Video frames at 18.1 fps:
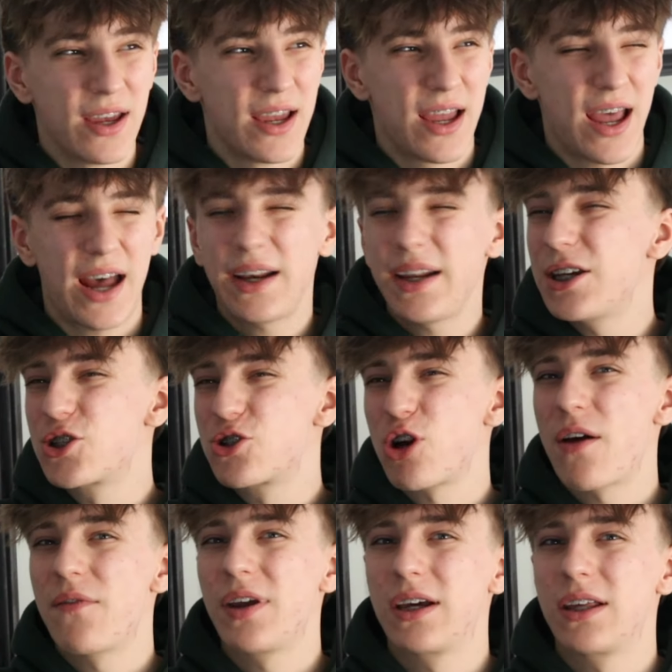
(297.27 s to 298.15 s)
and he's
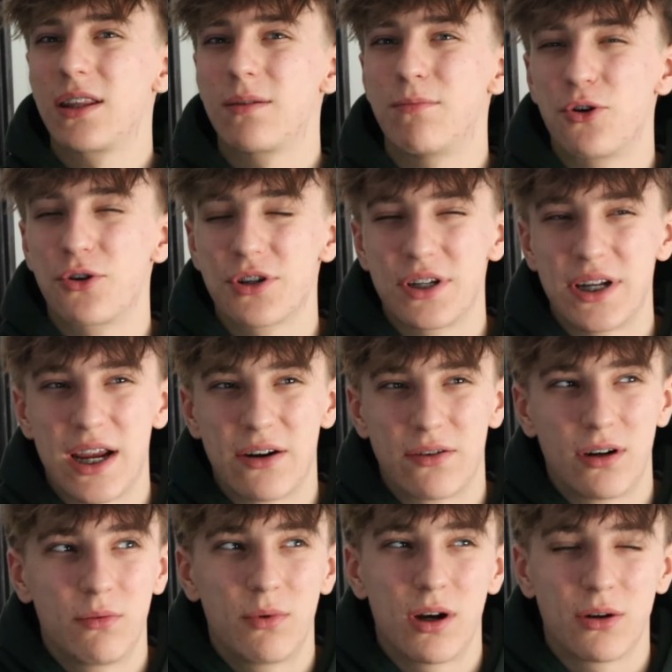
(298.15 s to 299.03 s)
driving in the modern
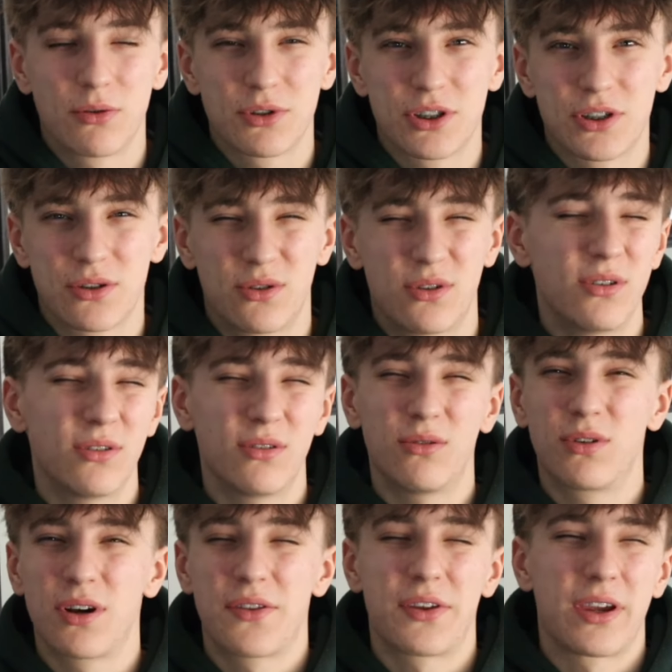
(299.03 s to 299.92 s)
era whilst
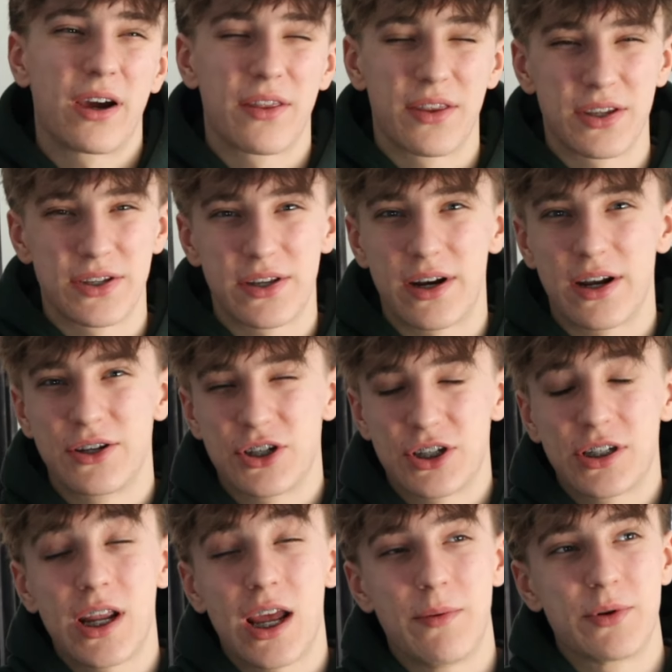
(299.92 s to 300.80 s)
all of the others that I
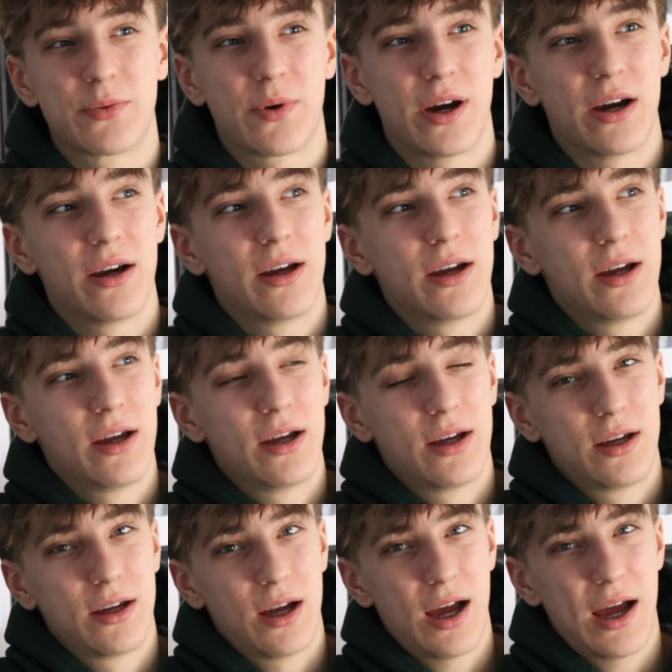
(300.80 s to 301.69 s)
just named were
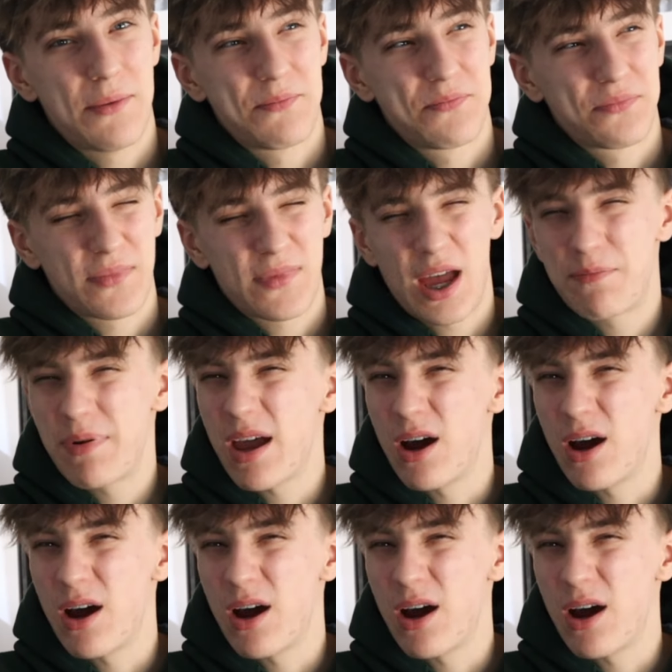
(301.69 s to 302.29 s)
a bit